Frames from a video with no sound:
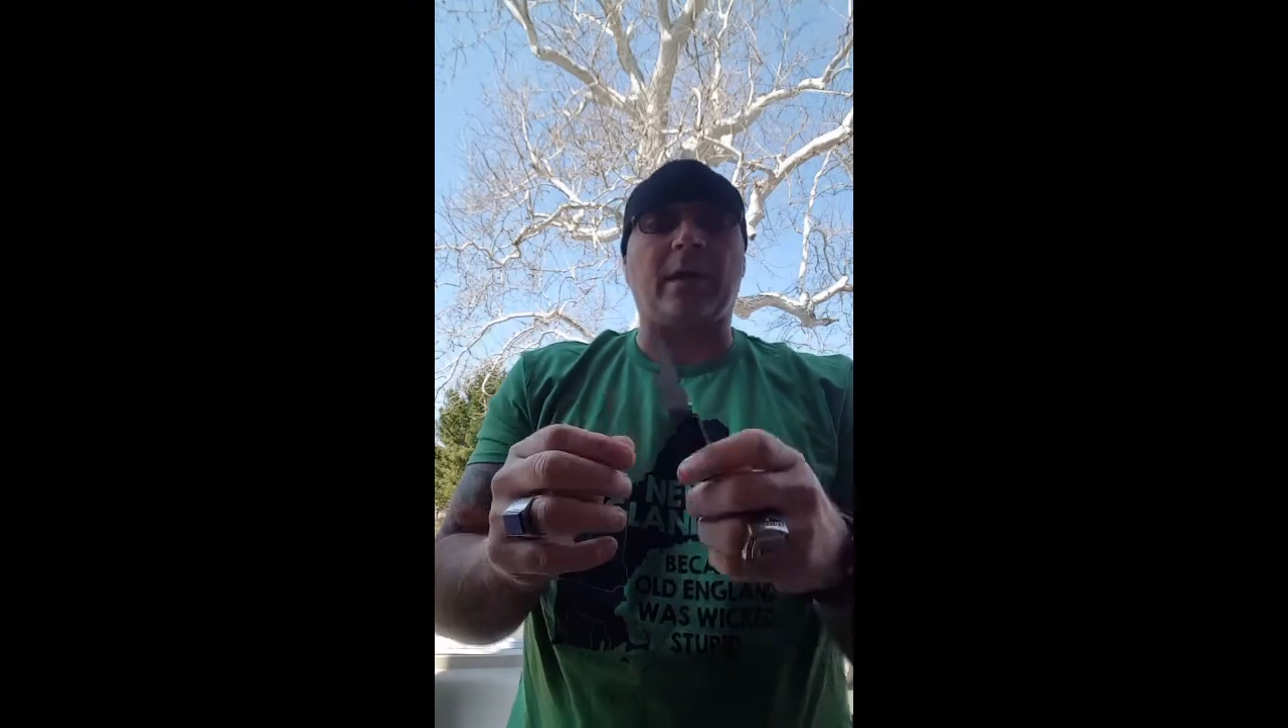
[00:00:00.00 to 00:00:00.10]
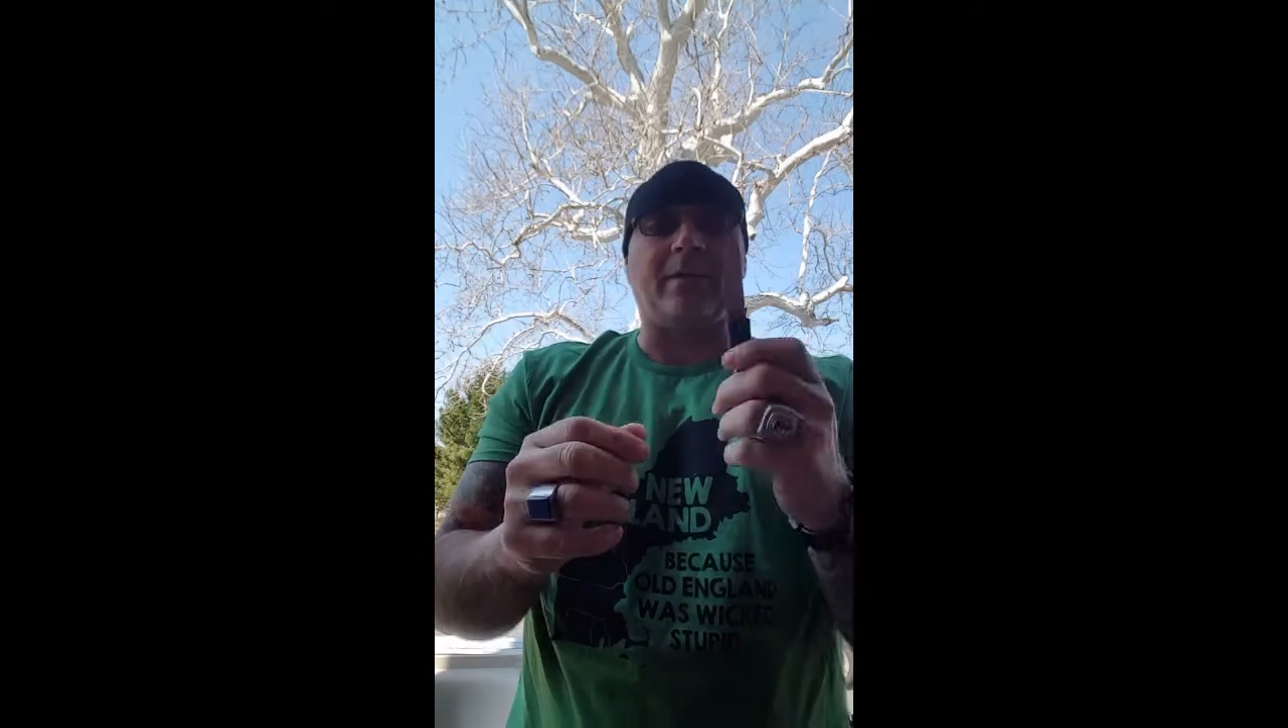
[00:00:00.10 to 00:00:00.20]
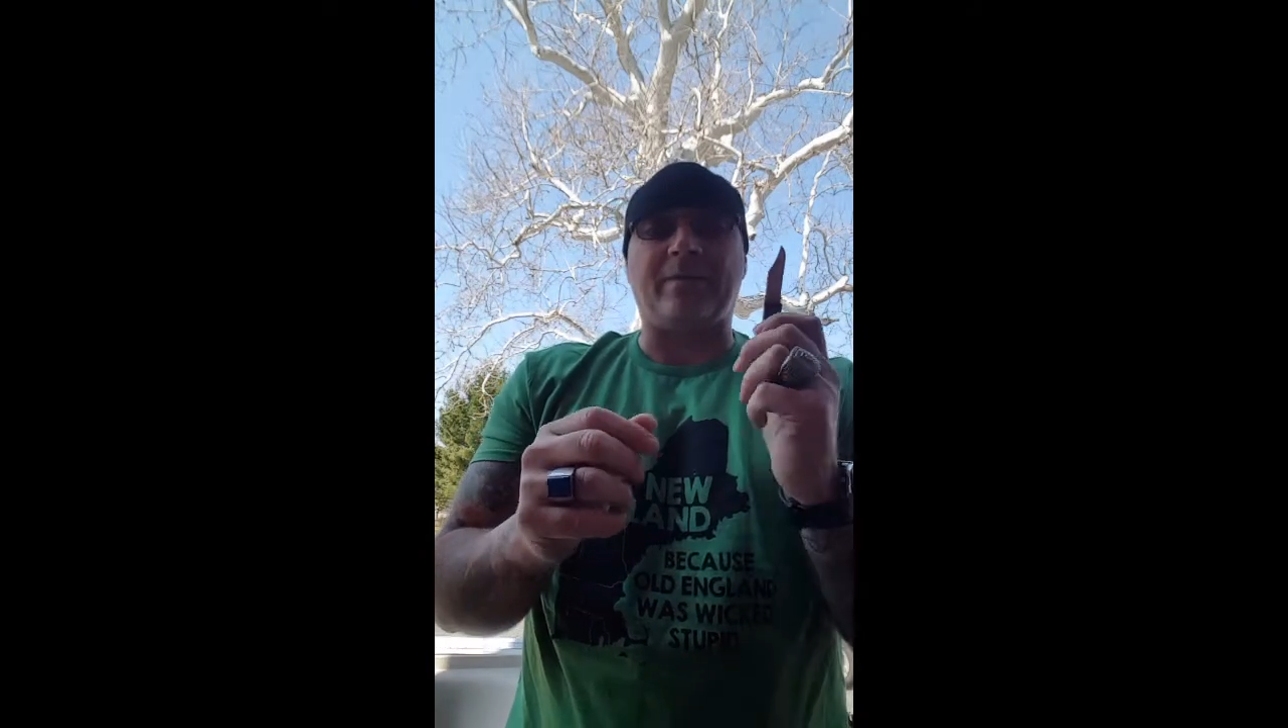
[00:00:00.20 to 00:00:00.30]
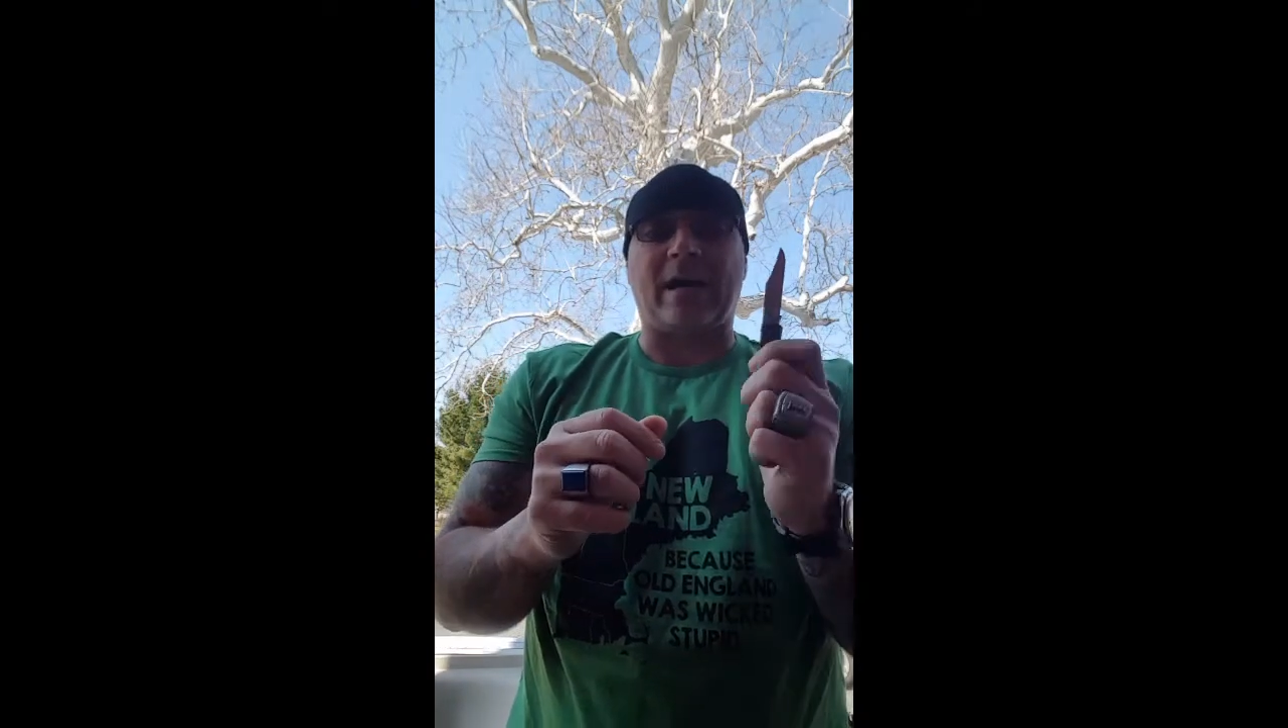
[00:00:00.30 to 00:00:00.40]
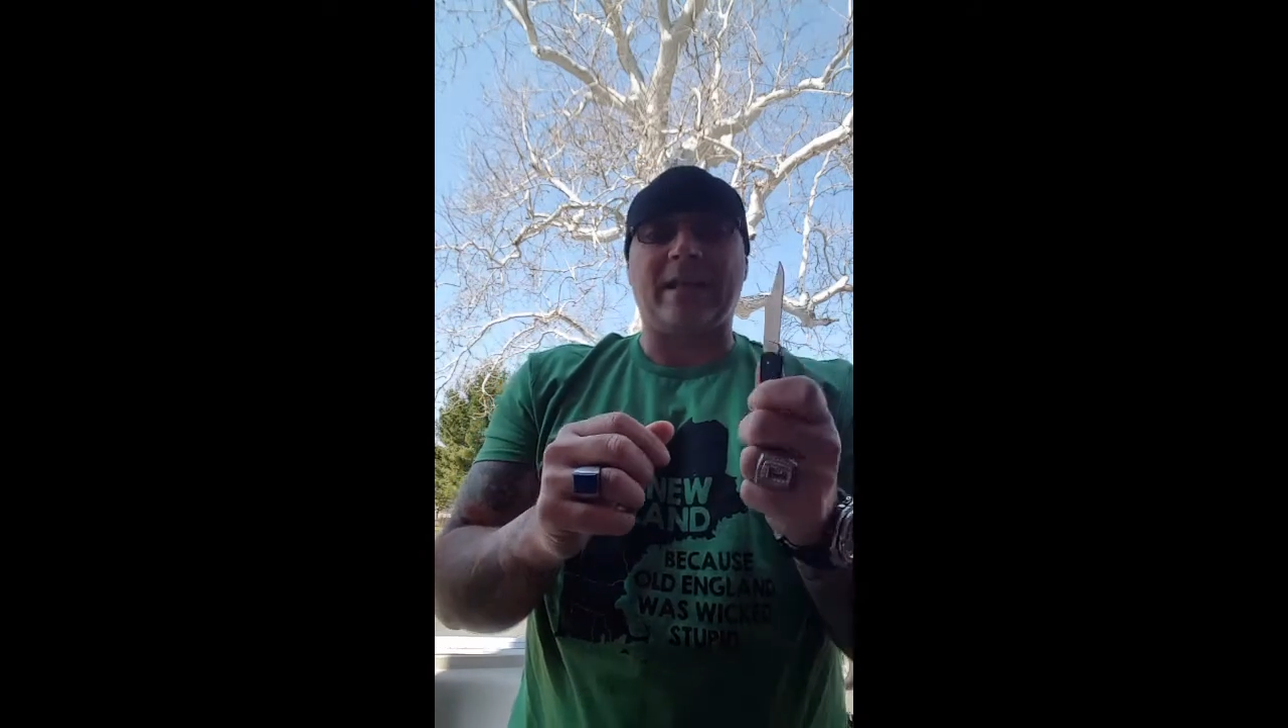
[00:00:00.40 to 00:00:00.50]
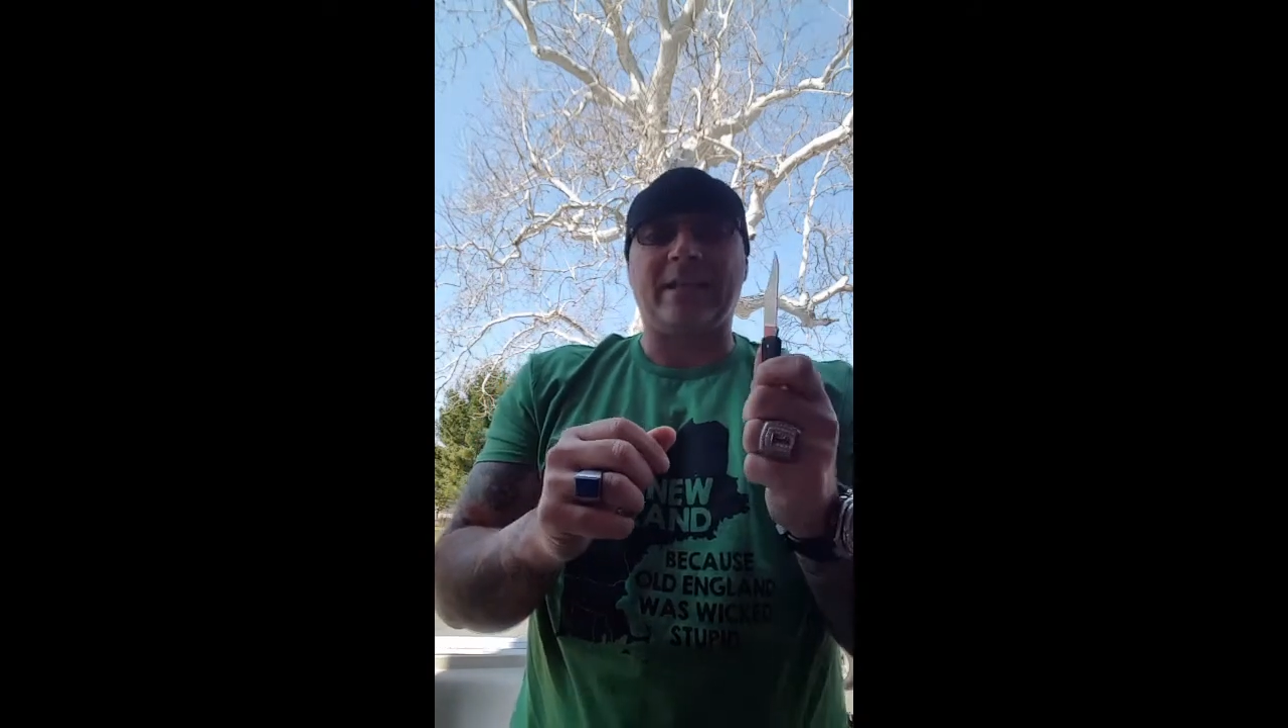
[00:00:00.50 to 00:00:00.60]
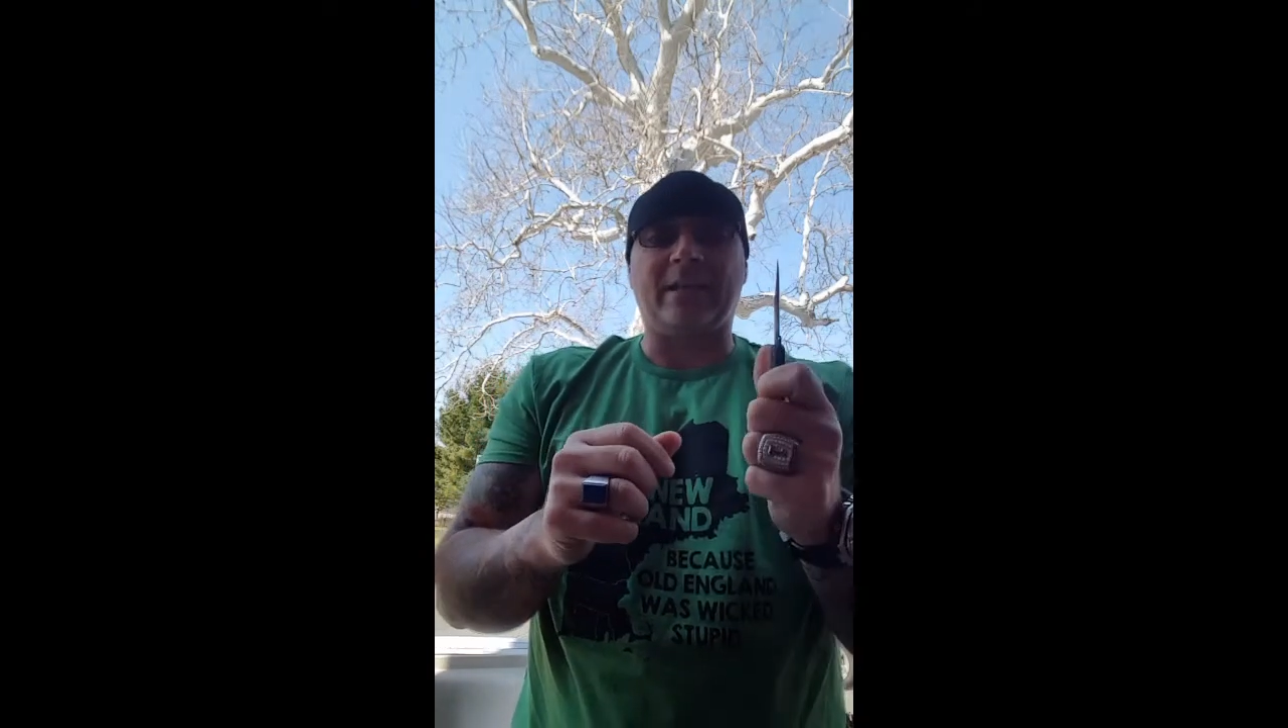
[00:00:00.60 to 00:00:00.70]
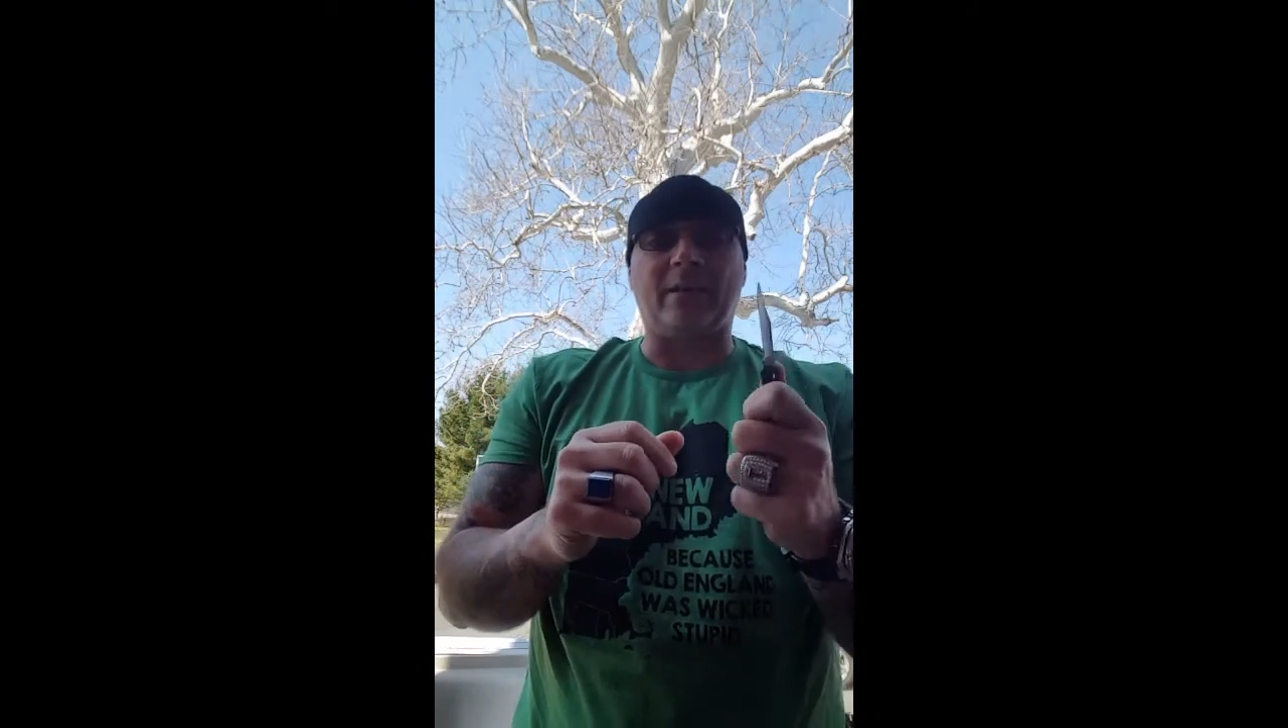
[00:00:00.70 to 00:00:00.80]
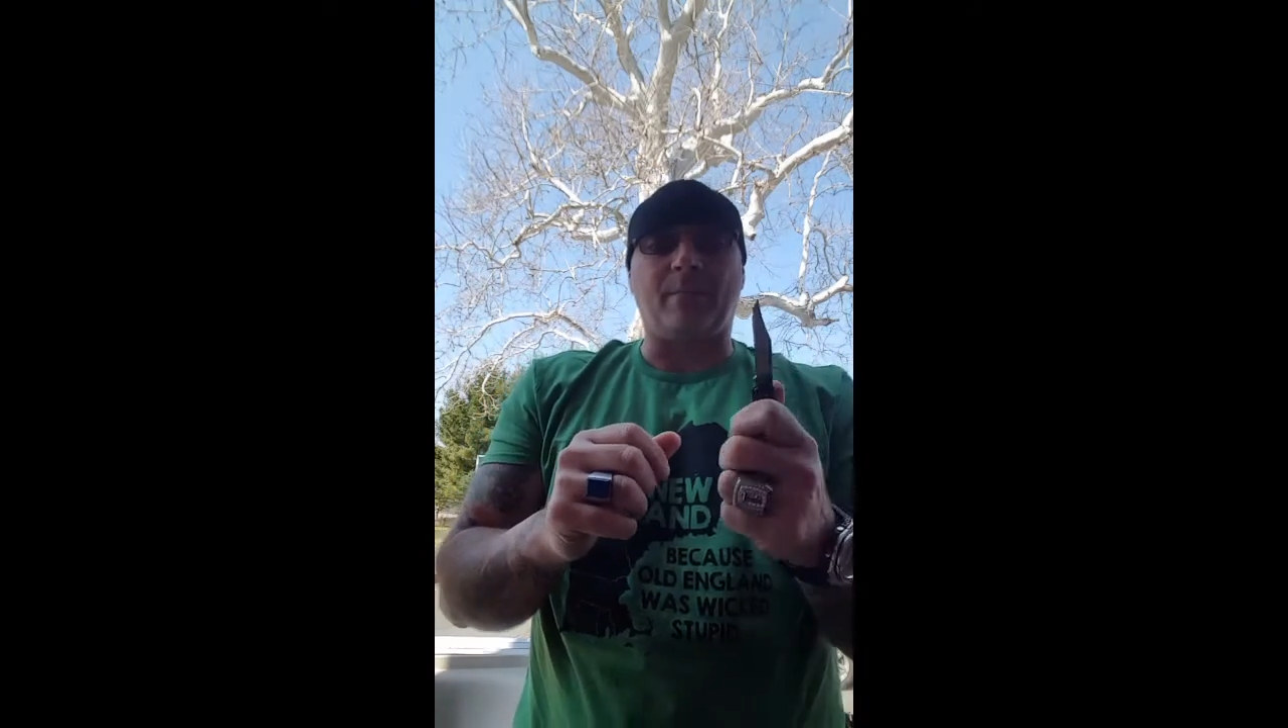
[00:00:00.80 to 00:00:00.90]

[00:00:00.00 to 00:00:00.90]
if I need an